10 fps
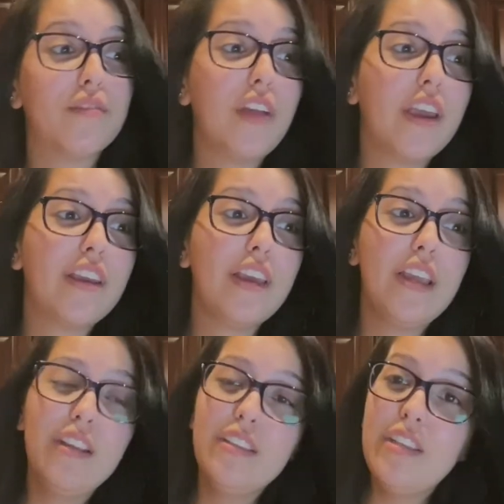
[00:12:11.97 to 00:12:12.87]
Like it
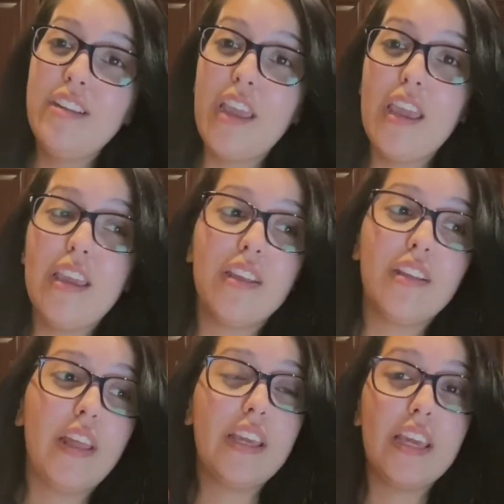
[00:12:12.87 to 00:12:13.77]
isn't a
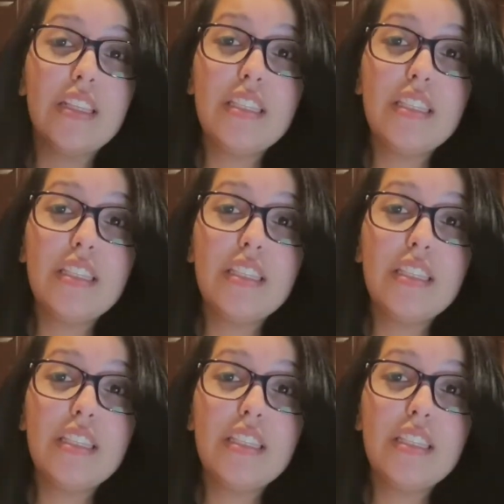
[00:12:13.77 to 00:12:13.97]
like kids